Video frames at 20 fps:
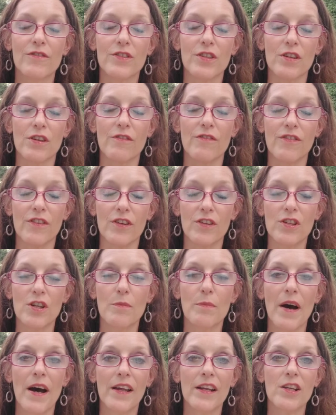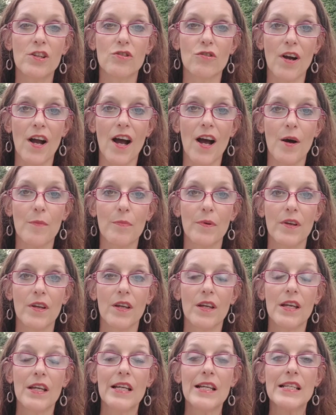till you feel your body drop,
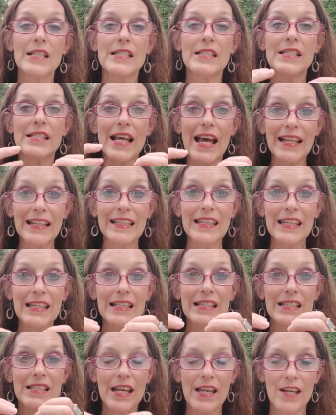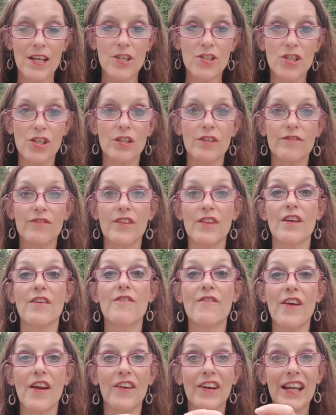set the intention for the
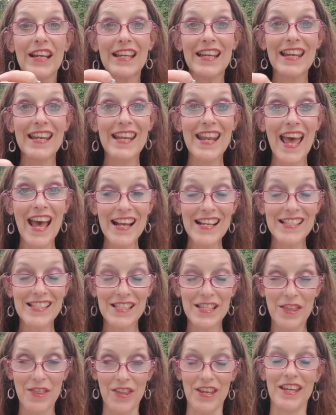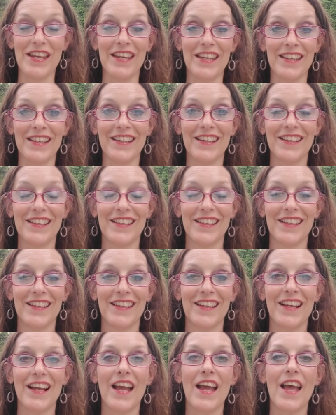very next thing,
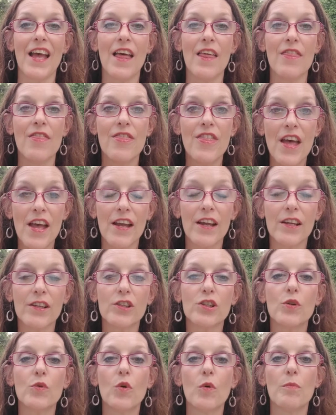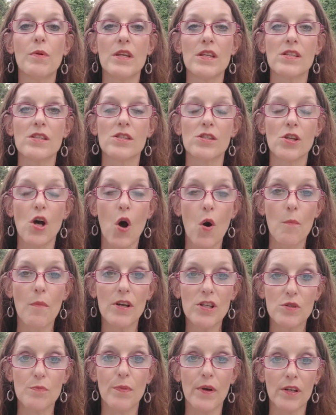and then you will be so
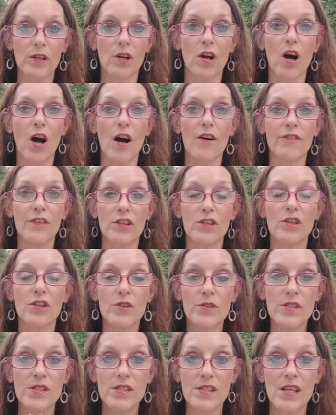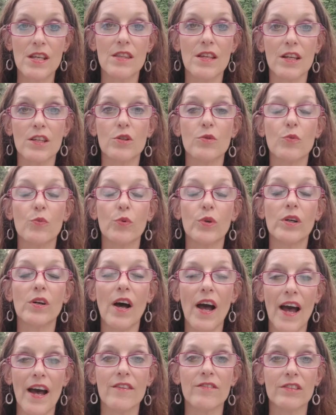much better off, and you'll see that you will
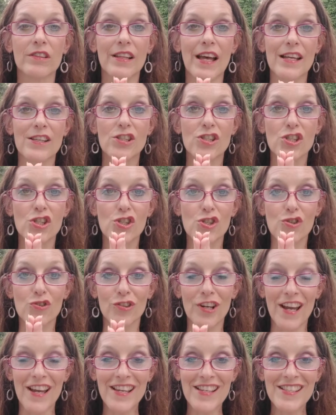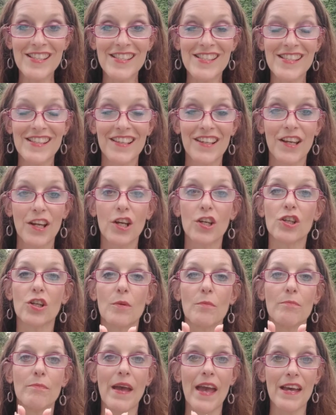have less stress. You're
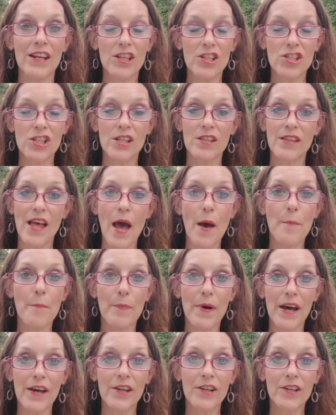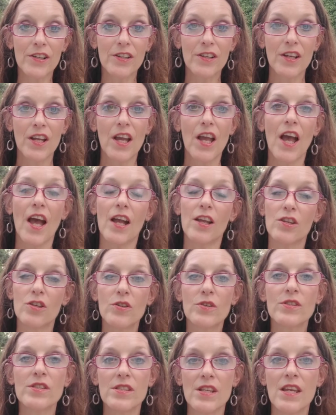managing that better, and
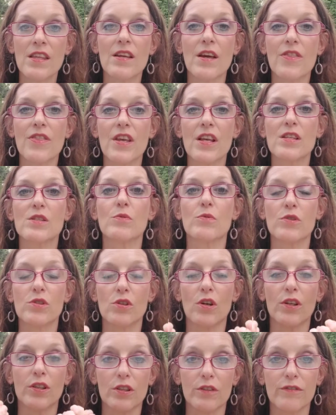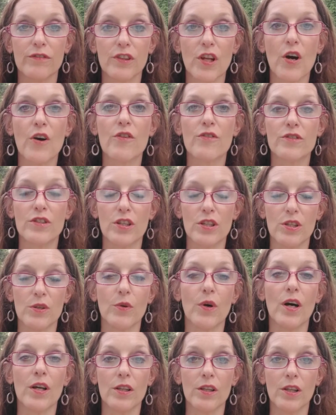you'll see that things will start to flow to you
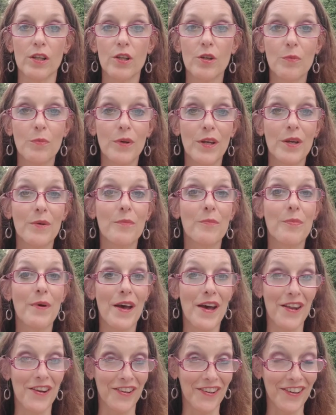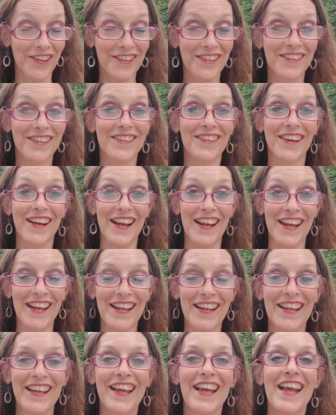a little bit better,
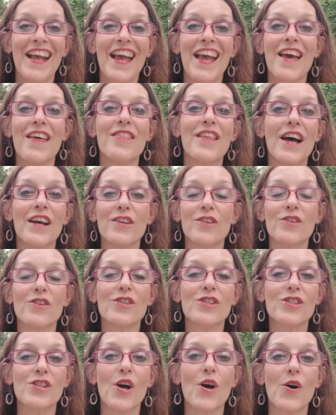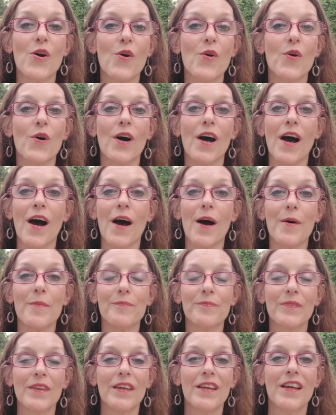right? And that you're so
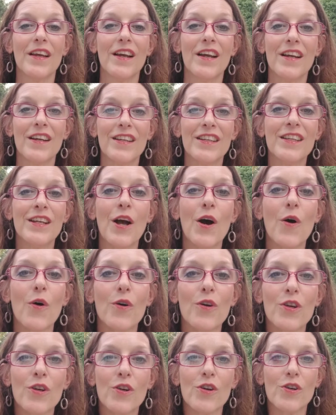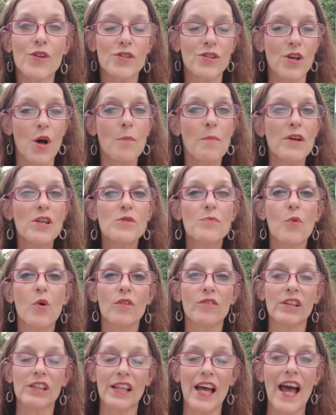you're so much more
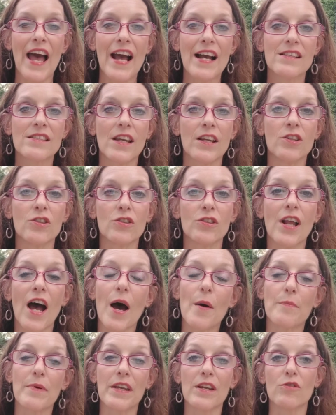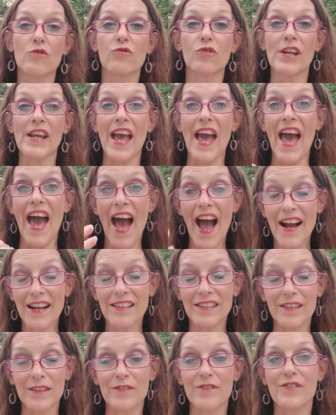relaxed and you're not being
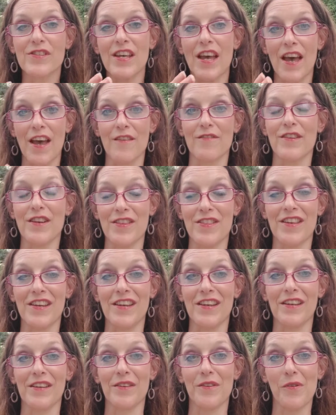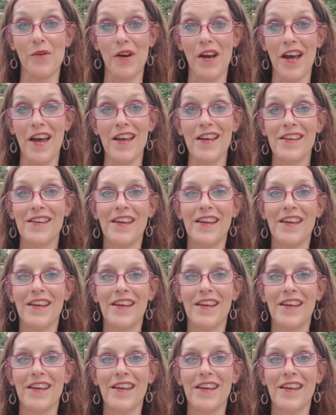reactive to everything, okay?